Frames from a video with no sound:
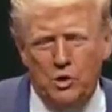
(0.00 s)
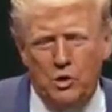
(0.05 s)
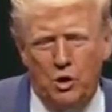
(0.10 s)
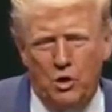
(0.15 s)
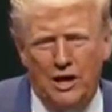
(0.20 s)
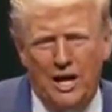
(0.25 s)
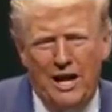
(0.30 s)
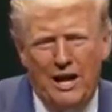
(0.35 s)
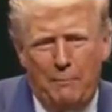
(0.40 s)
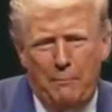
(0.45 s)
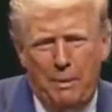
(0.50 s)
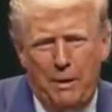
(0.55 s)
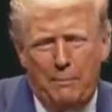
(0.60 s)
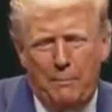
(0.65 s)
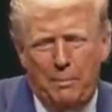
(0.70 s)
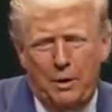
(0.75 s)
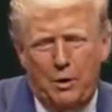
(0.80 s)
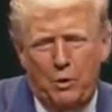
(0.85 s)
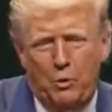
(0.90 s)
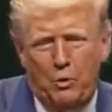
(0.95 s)
So a lot of
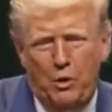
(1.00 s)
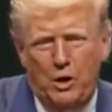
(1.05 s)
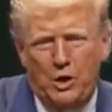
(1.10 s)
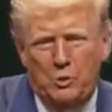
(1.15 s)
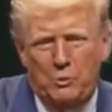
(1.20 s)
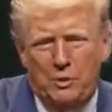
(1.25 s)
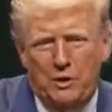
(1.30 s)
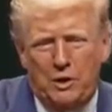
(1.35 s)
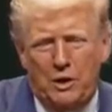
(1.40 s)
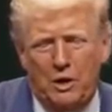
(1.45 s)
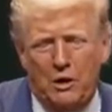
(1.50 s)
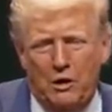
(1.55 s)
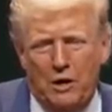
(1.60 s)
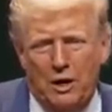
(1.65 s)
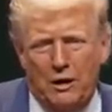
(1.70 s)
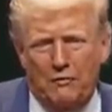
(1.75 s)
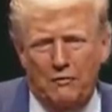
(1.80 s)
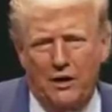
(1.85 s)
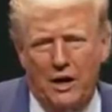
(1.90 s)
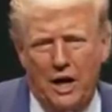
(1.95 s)
people are rich, but they
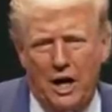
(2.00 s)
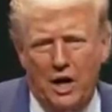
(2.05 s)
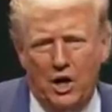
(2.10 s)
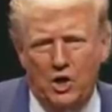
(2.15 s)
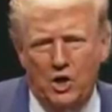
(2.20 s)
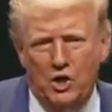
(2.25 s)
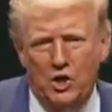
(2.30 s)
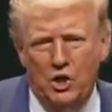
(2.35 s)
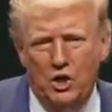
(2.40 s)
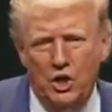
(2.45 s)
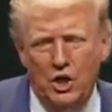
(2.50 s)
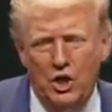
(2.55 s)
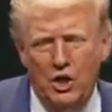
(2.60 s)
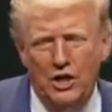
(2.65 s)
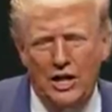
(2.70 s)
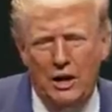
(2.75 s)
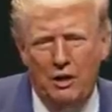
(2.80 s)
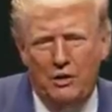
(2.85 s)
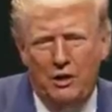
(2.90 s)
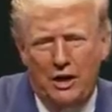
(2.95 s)
don't have cash.
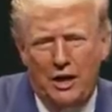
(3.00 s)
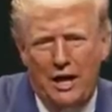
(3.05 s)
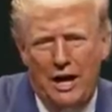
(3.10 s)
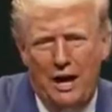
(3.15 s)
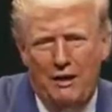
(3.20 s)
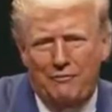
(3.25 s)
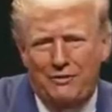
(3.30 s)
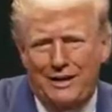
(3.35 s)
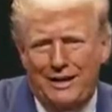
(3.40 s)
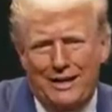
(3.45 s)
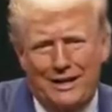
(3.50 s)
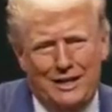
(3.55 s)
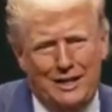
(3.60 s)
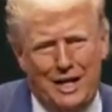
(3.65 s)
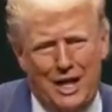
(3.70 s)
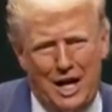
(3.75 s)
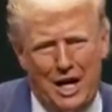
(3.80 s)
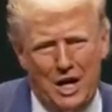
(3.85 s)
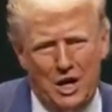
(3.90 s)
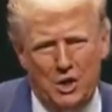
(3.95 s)
Now they're going to have to
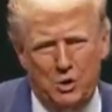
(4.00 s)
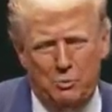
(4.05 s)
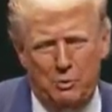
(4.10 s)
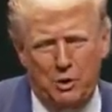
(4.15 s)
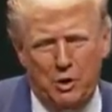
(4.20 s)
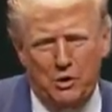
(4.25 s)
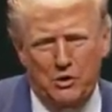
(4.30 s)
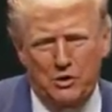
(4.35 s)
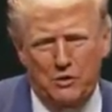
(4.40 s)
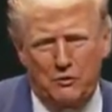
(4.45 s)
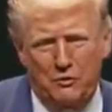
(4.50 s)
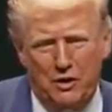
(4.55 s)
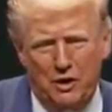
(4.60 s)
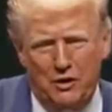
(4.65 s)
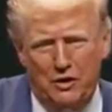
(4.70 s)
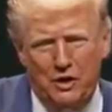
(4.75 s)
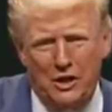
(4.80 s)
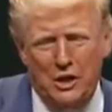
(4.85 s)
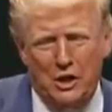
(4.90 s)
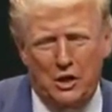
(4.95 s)
get cash because if
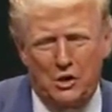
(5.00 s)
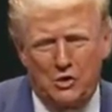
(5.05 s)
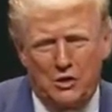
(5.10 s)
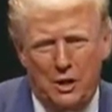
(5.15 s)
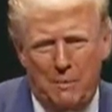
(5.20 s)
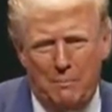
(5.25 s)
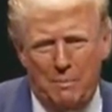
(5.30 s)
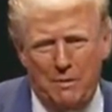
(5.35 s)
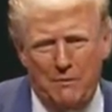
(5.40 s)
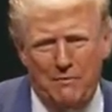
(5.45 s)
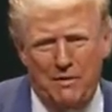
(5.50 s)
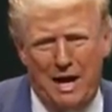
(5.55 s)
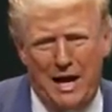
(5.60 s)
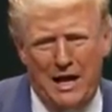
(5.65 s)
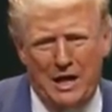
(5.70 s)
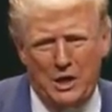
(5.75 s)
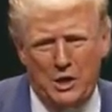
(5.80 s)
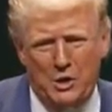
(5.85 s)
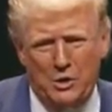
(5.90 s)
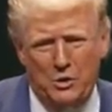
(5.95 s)
their thing goes up in
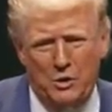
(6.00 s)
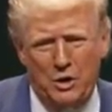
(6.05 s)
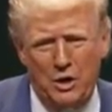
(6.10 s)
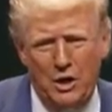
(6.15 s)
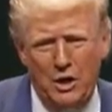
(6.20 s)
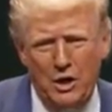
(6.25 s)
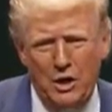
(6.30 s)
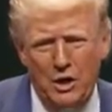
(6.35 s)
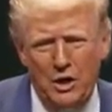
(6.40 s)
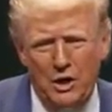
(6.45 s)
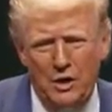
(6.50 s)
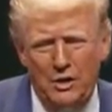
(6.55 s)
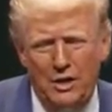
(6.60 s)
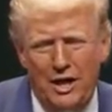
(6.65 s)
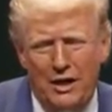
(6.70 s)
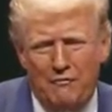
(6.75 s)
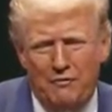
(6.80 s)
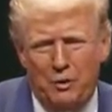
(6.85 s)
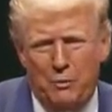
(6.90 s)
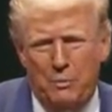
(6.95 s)
value,
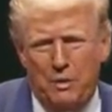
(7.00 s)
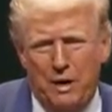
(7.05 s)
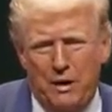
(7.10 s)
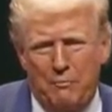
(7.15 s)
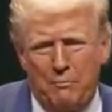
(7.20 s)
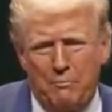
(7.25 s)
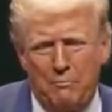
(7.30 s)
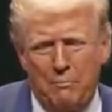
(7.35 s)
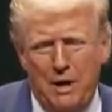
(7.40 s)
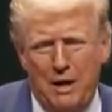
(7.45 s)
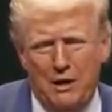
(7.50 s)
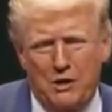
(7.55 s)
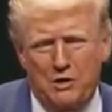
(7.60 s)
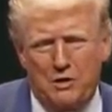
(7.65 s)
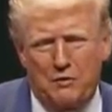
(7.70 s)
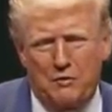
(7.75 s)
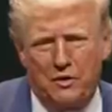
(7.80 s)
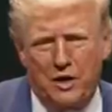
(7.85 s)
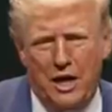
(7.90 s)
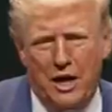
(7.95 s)
they have to pay a
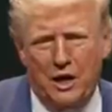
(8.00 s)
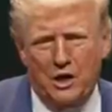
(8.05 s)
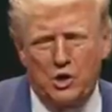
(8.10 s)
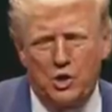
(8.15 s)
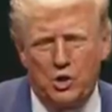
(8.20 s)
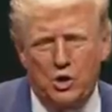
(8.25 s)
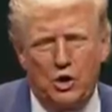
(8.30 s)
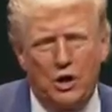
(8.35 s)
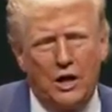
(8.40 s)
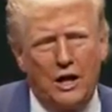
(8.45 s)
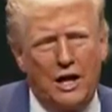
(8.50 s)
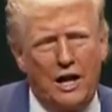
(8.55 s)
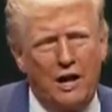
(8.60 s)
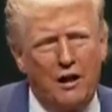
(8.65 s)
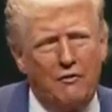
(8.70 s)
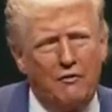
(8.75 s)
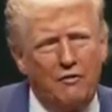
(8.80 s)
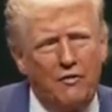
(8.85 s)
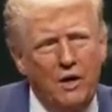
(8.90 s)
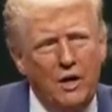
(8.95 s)
massive tax. You're going to
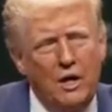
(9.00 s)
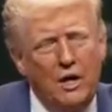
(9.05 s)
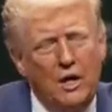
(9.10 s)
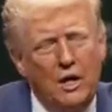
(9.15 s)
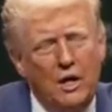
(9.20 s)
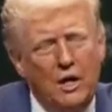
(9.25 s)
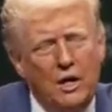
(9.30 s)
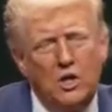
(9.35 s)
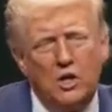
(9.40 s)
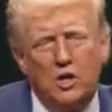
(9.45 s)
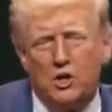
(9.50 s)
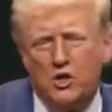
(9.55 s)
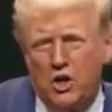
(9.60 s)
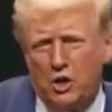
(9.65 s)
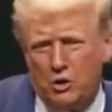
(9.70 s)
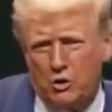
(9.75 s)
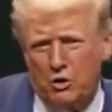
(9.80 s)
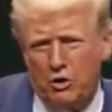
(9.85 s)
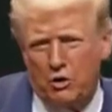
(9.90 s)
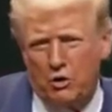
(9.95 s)
have
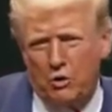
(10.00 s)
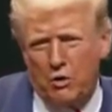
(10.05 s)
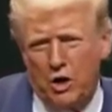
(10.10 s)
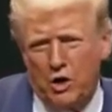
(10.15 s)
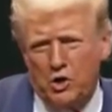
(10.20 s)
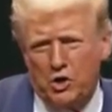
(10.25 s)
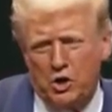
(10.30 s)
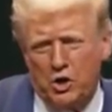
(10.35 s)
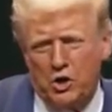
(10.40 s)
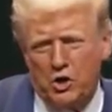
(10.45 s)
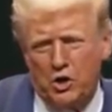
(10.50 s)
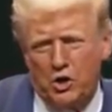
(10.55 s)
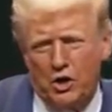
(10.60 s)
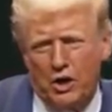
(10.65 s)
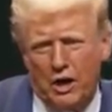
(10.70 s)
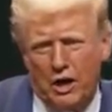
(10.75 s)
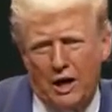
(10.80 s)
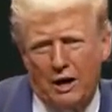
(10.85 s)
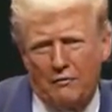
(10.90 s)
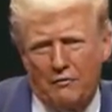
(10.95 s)
deterioration,
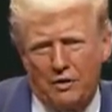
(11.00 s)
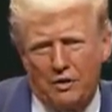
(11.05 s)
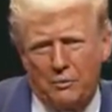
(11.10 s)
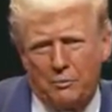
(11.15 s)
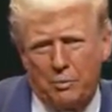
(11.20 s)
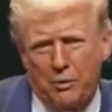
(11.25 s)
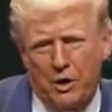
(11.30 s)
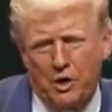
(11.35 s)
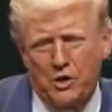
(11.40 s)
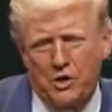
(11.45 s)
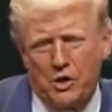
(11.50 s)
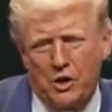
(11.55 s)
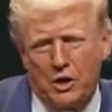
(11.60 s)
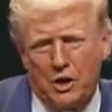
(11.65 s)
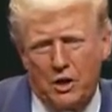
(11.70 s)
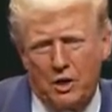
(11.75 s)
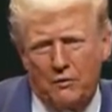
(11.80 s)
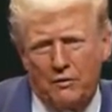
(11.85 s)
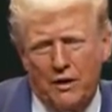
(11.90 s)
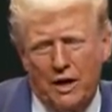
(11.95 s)
you're going to have a
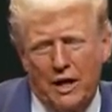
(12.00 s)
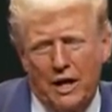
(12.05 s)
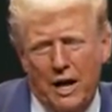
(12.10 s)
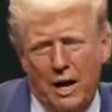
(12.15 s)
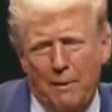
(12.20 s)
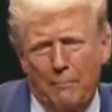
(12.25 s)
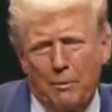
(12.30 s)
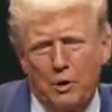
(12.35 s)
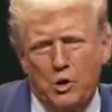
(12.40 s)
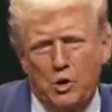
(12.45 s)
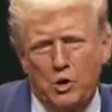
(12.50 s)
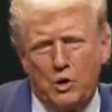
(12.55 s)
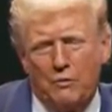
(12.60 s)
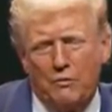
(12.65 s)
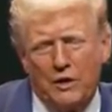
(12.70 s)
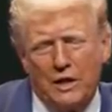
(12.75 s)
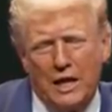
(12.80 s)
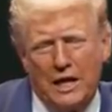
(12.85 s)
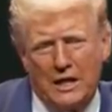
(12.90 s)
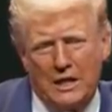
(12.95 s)
depression. If that happens, you
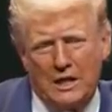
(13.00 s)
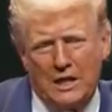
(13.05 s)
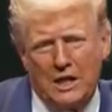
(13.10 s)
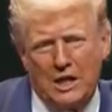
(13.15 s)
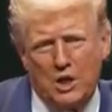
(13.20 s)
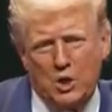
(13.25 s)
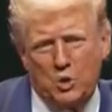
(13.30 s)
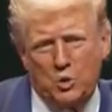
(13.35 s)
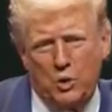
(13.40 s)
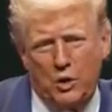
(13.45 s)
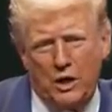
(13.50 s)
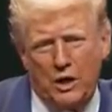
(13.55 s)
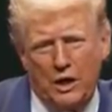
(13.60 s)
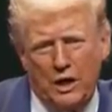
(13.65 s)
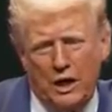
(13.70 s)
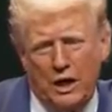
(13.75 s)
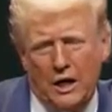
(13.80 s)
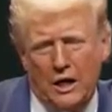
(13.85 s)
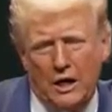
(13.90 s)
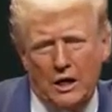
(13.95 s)
have a
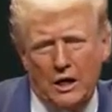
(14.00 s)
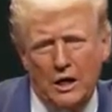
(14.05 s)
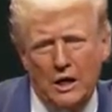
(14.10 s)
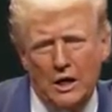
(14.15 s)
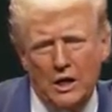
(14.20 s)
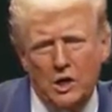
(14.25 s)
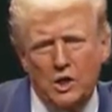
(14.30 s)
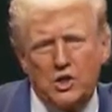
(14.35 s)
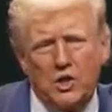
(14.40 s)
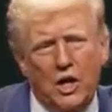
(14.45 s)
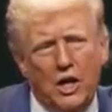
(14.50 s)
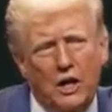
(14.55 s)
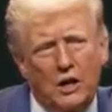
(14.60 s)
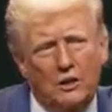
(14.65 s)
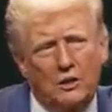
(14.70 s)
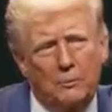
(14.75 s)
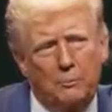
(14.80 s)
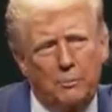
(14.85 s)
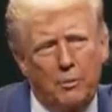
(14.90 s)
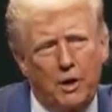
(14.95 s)

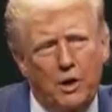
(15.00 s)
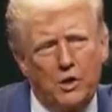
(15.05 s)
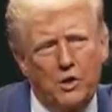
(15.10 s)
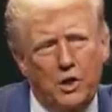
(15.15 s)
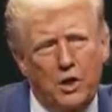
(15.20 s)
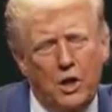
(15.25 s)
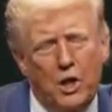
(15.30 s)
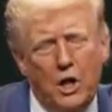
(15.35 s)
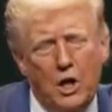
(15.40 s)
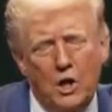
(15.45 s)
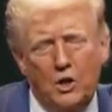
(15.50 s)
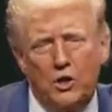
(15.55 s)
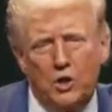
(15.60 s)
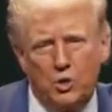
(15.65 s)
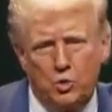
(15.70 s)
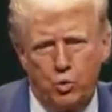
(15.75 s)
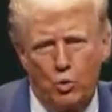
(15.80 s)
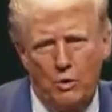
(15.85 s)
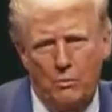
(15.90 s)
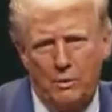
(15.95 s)
1929-style depression.
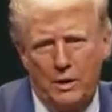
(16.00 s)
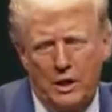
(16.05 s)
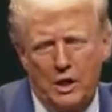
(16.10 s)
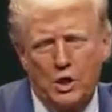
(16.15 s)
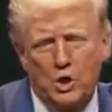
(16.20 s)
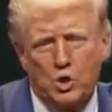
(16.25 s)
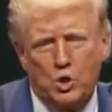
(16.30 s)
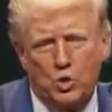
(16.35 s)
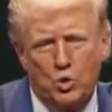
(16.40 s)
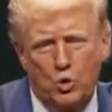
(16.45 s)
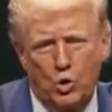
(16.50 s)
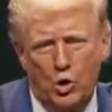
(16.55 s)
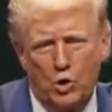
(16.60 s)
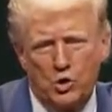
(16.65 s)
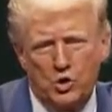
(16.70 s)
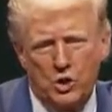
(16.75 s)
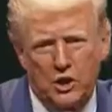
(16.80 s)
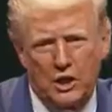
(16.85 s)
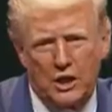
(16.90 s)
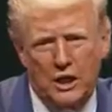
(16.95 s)
This woman is
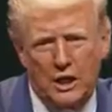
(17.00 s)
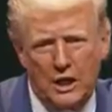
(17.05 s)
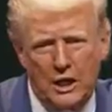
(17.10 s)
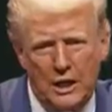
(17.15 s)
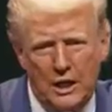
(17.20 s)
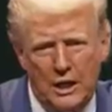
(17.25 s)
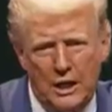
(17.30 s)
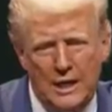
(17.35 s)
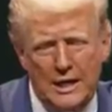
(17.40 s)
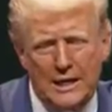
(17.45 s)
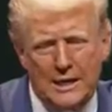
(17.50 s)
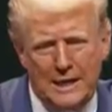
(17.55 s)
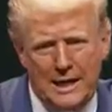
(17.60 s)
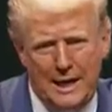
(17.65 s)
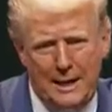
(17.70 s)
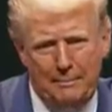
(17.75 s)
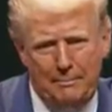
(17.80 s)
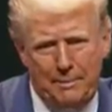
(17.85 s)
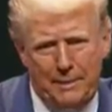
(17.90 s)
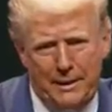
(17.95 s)
grossly
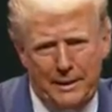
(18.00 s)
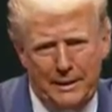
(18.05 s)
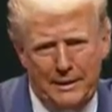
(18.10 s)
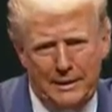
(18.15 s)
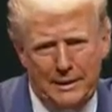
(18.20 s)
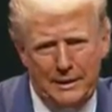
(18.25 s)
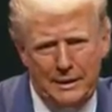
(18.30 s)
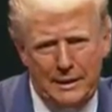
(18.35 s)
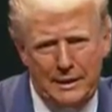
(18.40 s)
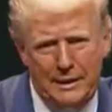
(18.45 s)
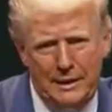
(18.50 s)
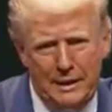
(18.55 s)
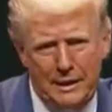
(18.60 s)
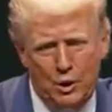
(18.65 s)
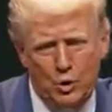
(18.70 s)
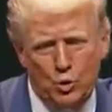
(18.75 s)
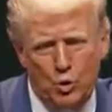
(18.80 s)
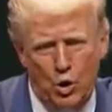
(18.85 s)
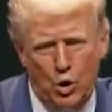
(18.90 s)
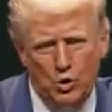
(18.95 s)
incompetent.
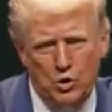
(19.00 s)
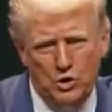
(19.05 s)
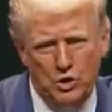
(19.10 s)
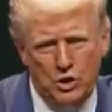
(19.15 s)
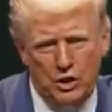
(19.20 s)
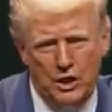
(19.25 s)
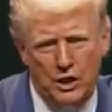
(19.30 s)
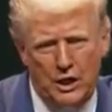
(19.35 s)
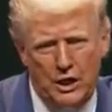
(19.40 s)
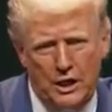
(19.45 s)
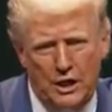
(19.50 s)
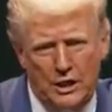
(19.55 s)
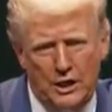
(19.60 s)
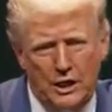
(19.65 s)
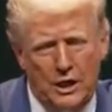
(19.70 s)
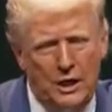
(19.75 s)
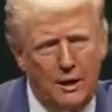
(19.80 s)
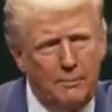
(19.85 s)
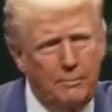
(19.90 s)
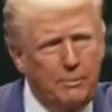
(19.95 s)
Grossly
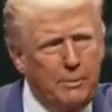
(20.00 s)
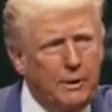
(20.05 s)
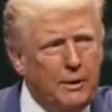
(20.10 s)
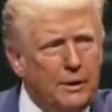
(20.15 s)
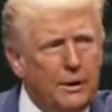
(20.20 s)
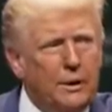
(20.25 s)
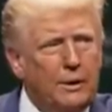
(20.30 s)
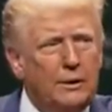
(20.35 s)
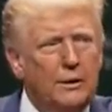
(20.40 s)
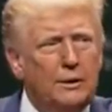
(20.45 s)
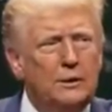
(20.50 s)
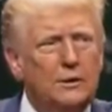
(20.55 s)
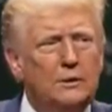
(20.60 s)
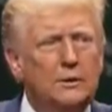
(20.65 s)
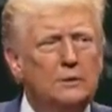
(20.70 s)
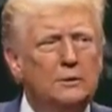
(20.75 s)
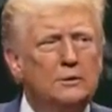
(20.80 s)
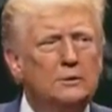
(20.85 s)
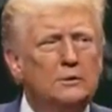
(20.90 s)
incompetent.